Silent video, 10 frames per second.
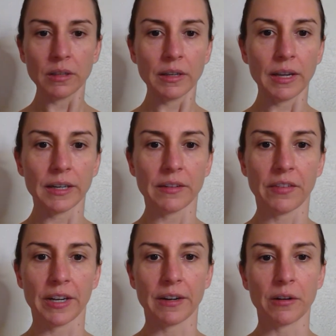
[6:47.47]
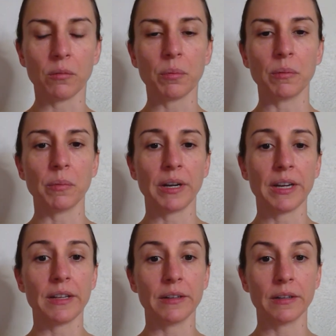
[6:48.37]
activate and open by
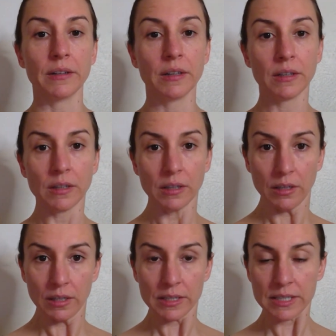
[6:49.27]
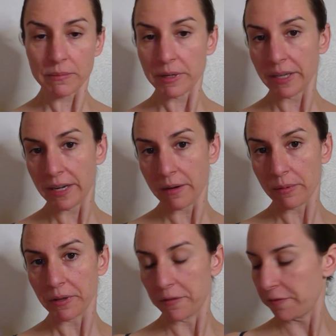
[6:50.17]
either stimulating
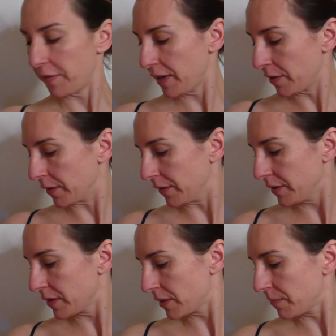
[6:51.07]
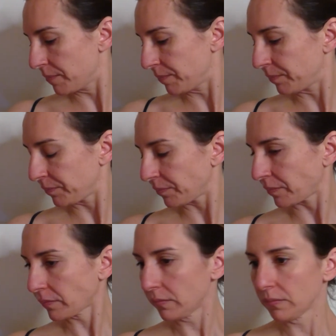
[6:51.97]
with your fingers.
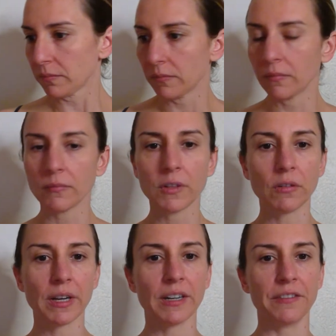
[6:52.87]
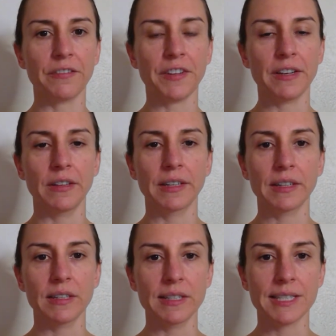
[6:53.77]
You'll kind of feel it
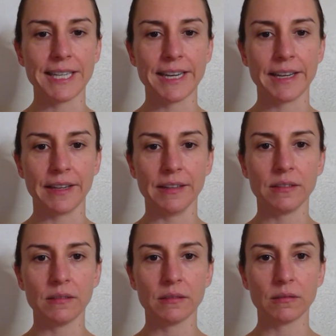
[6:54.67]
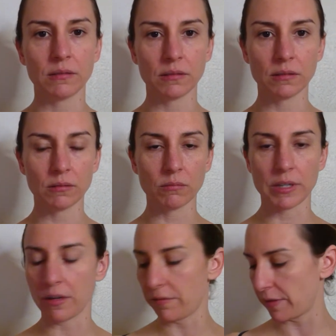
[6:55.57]
kind of sink in when
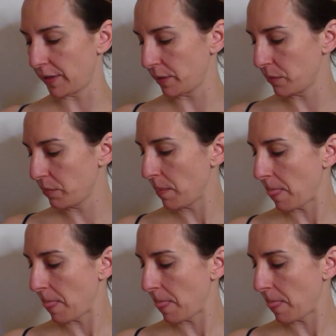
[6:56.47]
you find them.